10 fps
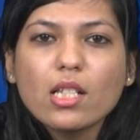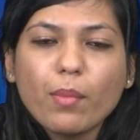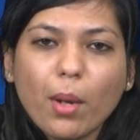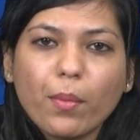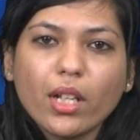
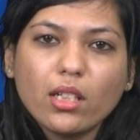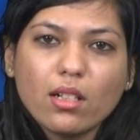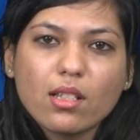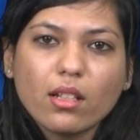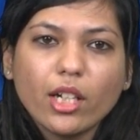peptic
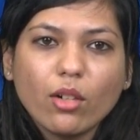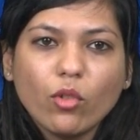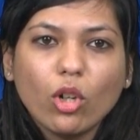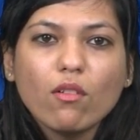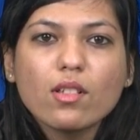ulcer
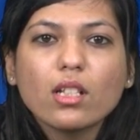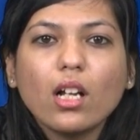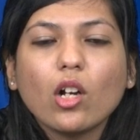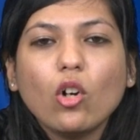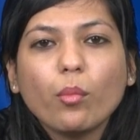involves
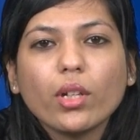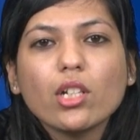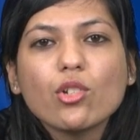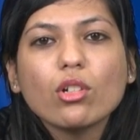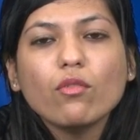a
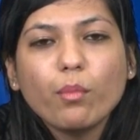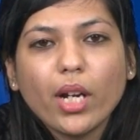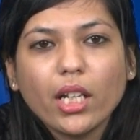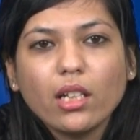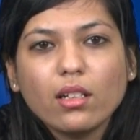combination of
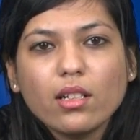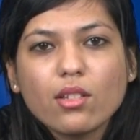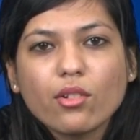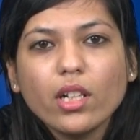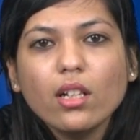medical
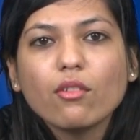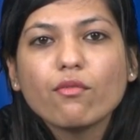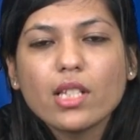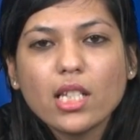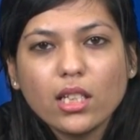history,
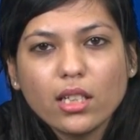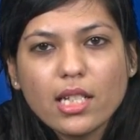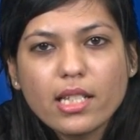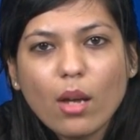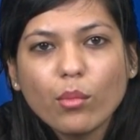physical
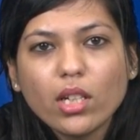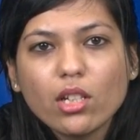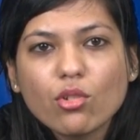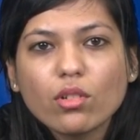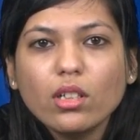
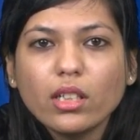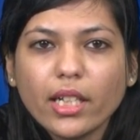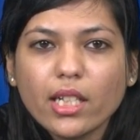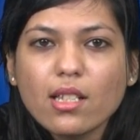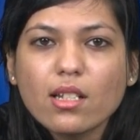examination,
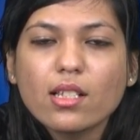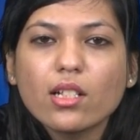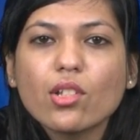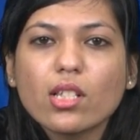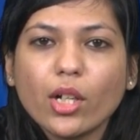tests
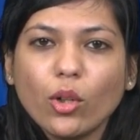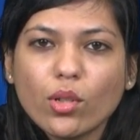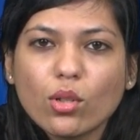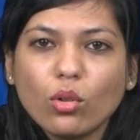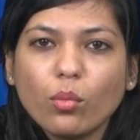such as
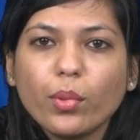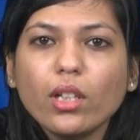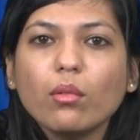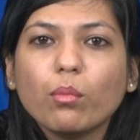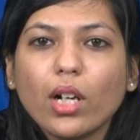endoscopy,
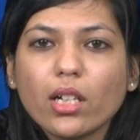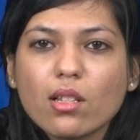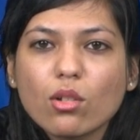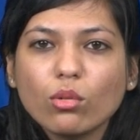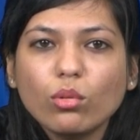blood
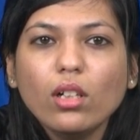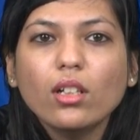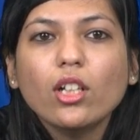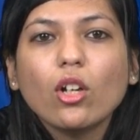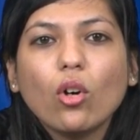stool
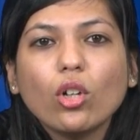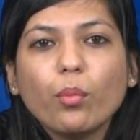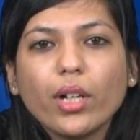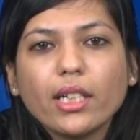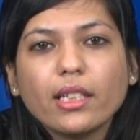or
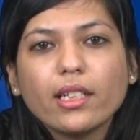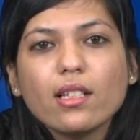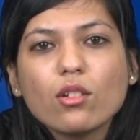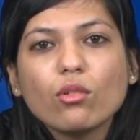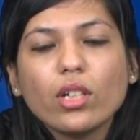breath
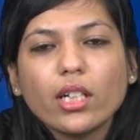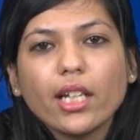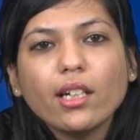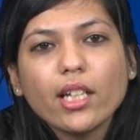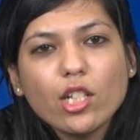test to
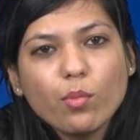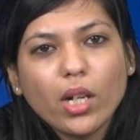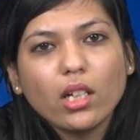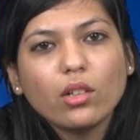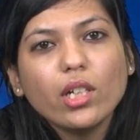detect H.
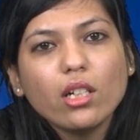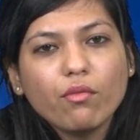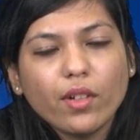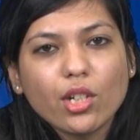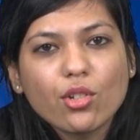pylori
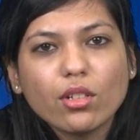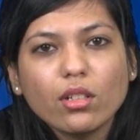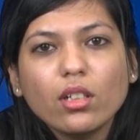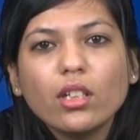infection.